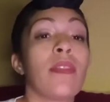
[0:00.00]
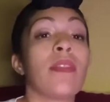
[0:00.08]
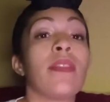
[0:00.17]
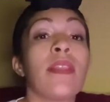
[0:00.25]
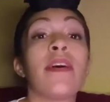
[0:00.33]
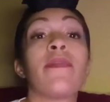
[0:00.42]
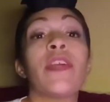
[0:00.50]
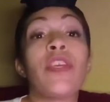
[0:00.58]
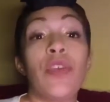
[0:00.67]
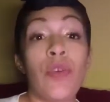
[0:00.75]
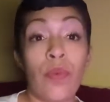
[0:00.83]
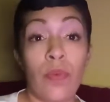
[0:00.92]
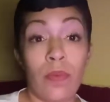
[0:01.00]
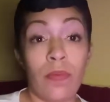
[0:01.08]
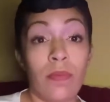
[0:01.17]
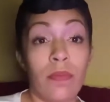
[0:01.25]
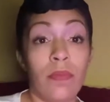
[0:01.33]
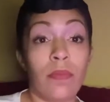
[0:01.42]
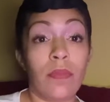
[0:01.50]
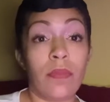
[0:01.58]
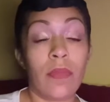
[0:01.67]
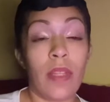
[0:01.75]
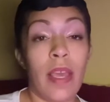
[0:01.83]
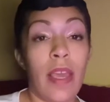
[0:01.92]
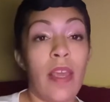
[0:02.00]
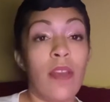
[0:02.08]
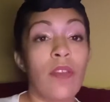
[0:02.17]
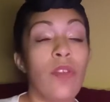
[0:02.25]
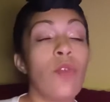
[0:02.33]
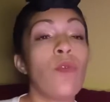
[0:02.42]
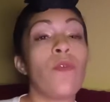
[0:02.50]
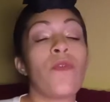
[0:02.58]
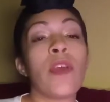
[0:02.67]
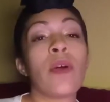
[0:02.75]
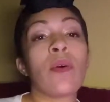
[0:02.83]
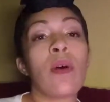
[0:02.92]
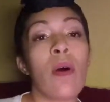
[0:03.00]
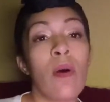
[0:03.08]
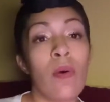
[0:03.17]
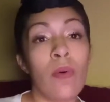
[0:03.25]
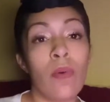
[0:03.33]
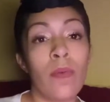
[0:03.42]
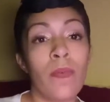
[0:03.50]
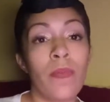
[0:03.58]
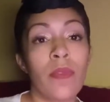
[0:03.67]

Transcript: loving you and you feel whole.